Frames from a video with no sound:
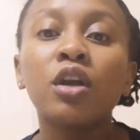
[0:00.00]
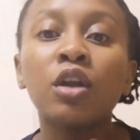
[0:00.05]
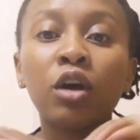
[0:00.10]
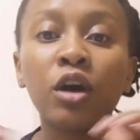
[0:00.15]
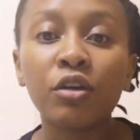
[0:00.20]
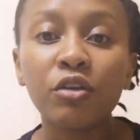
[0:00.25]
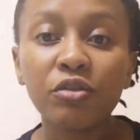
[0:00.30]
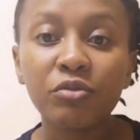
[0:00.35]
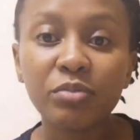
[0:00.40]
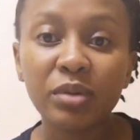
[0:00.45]
a
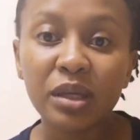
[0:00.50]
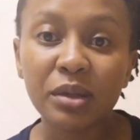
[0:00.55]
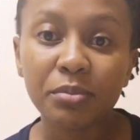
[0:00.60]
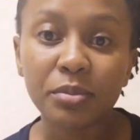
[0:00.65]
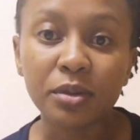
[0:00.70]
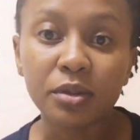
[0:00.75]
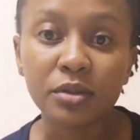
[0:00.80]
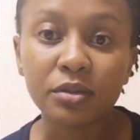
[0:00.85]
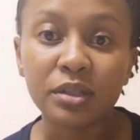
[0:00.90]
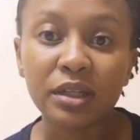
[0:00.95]
lot of
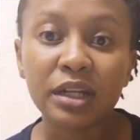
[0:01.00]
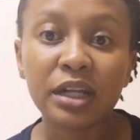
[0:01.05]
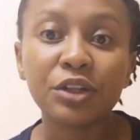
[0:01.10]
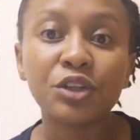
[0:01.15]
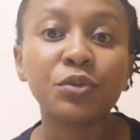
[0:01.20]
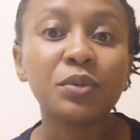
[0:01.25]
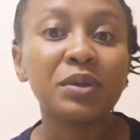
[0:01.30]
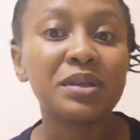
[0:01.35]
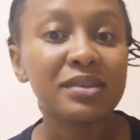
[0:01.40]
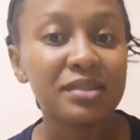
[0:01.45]
people that
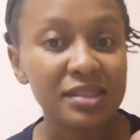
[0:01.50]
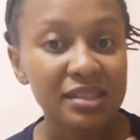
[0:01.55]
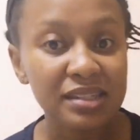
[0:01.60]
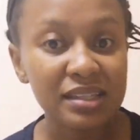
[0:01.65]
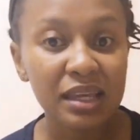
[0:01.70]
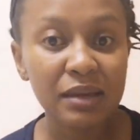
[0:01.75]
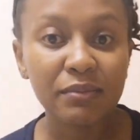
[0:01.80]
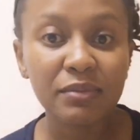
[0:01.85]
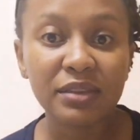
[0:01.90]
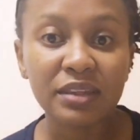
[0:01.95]
are doing the
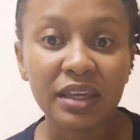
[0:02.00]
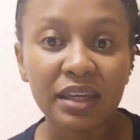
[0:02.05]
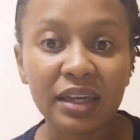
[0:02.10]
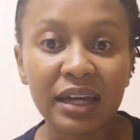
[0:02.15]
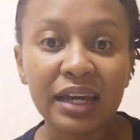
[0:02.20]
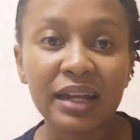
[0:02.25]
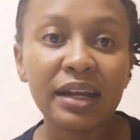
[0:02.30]
same thing,